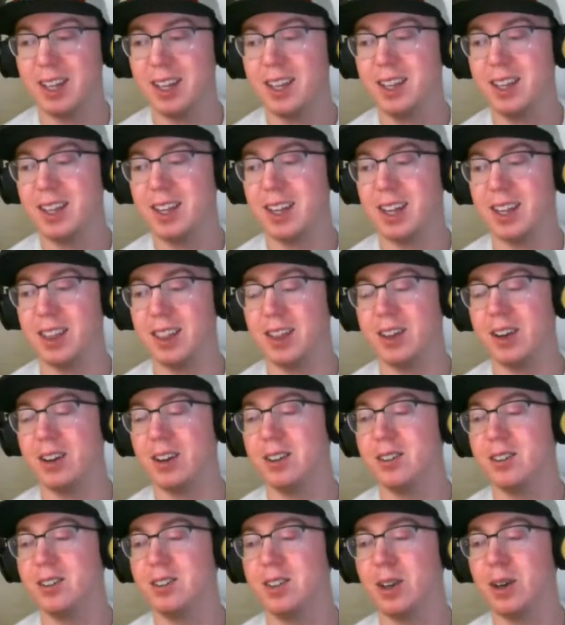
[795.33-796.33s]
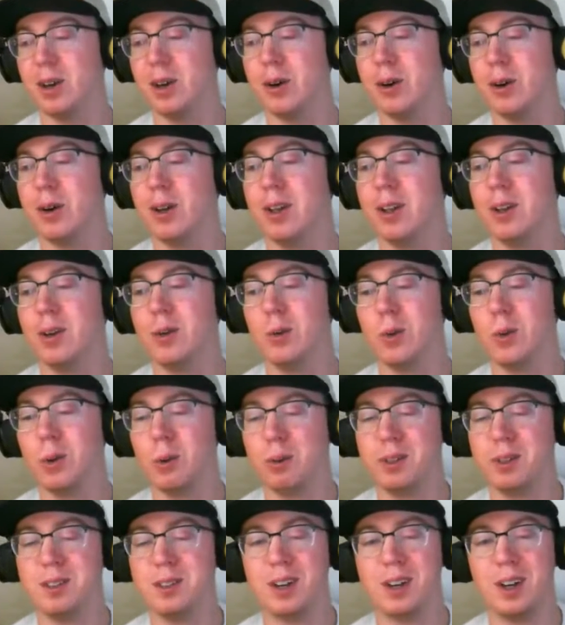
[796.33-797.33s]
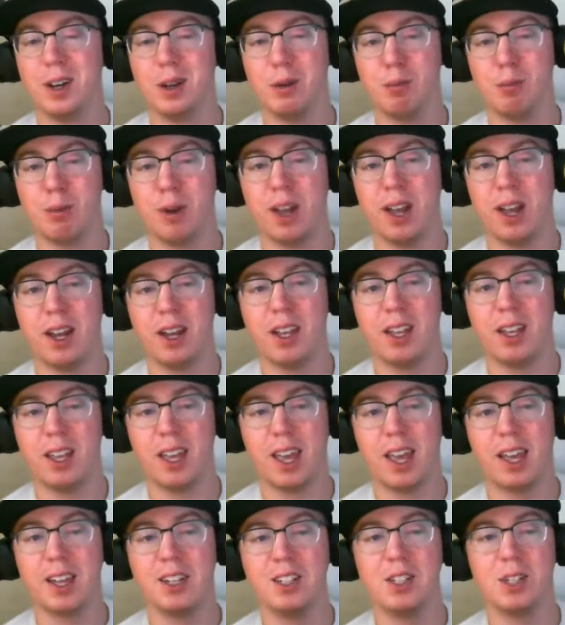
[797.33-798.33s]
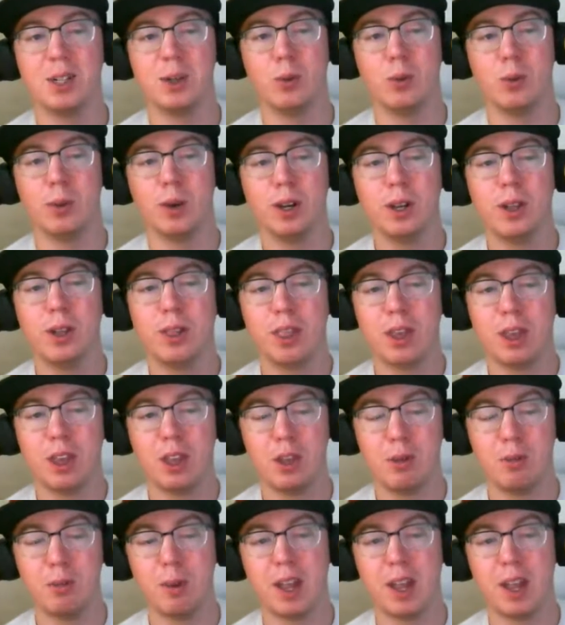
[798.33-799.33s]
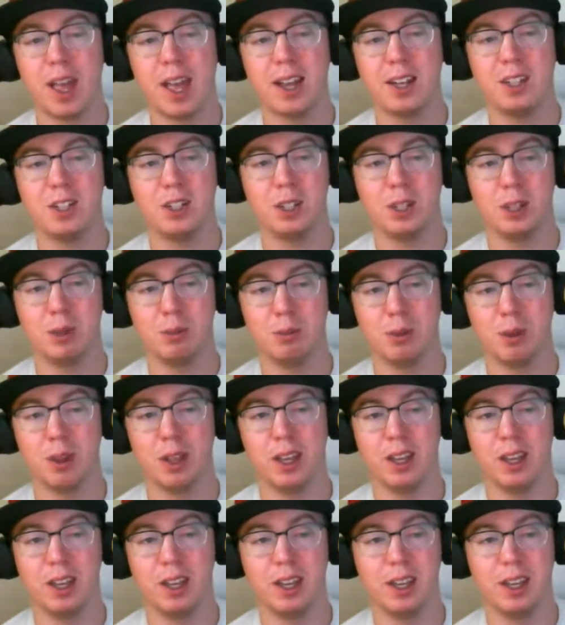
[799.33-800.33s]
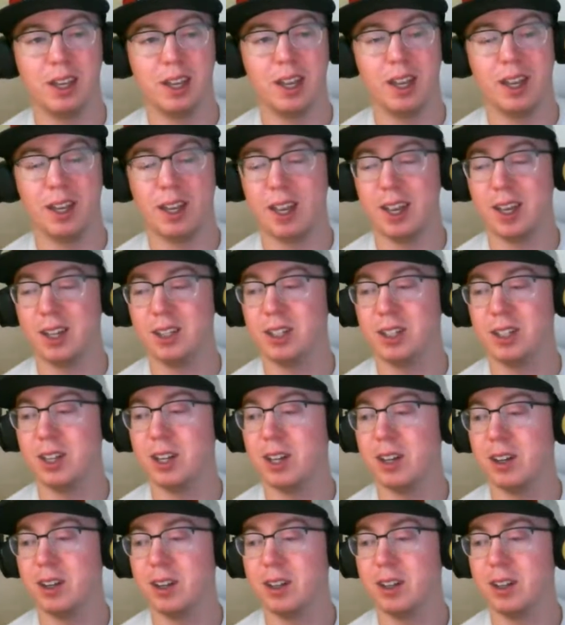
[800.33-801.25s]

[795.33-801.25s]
to get there. So where we started, Brad, at catcher, where do you think you might actually play at catcher?